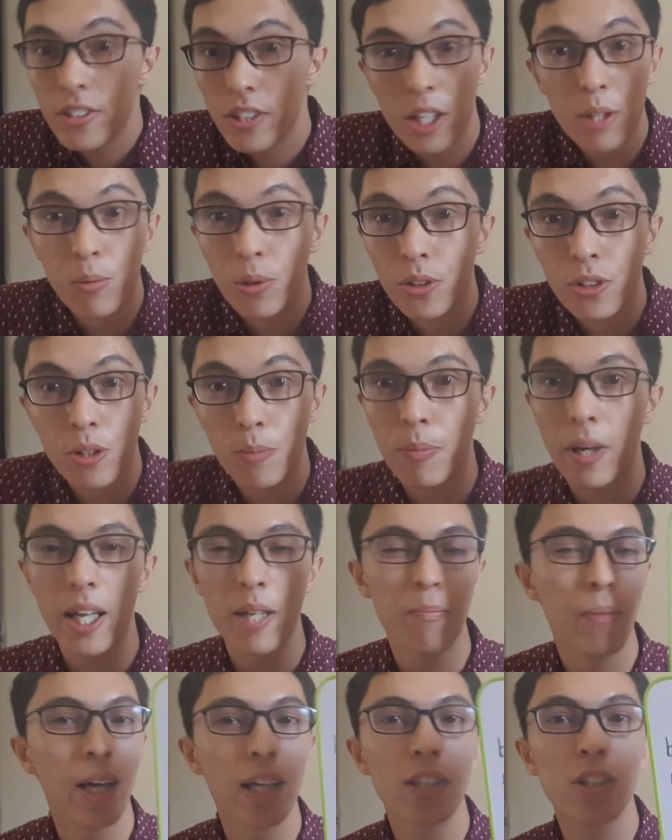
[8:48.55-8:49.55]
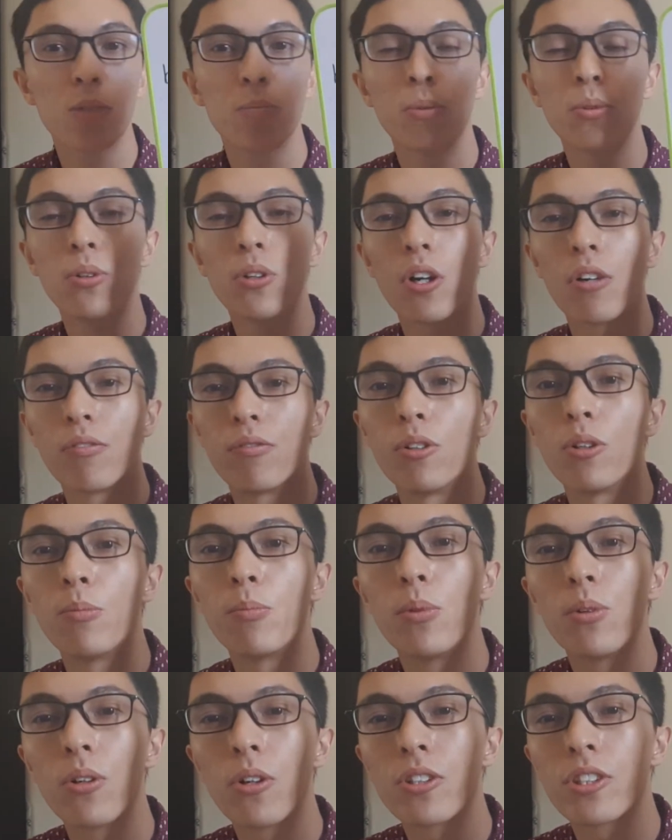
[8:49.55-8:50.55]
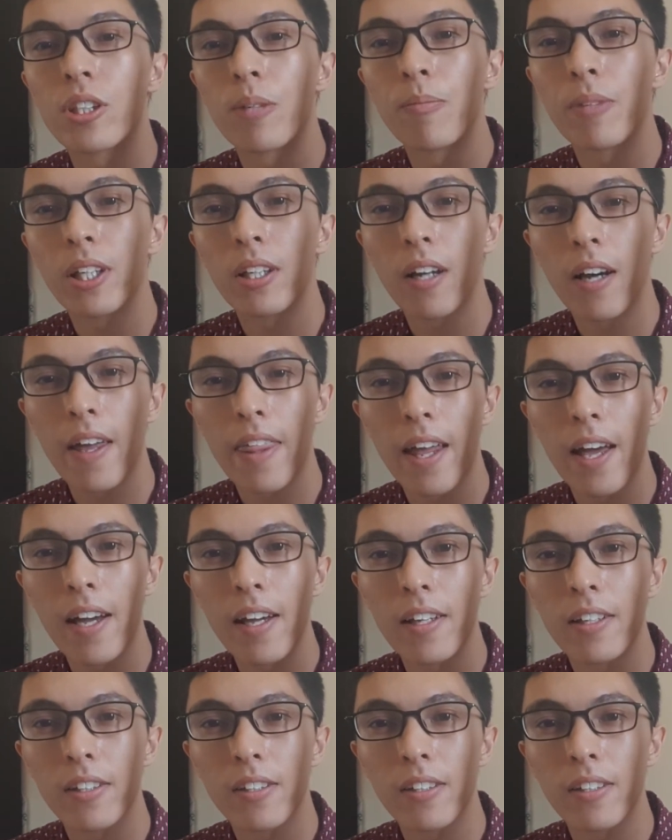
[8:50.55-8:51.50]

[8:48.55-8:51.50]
they want to play baseball or football or something like that.